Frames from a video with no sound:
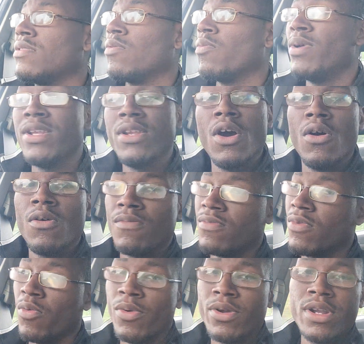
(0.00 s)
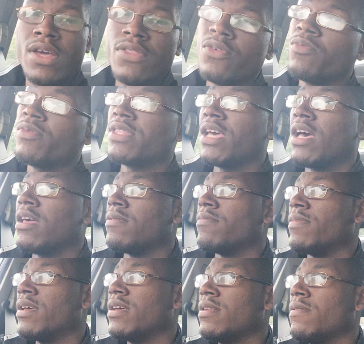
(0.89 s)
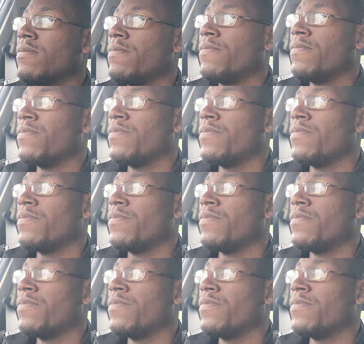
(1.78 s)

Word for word: We don't. We're nothing without it, man.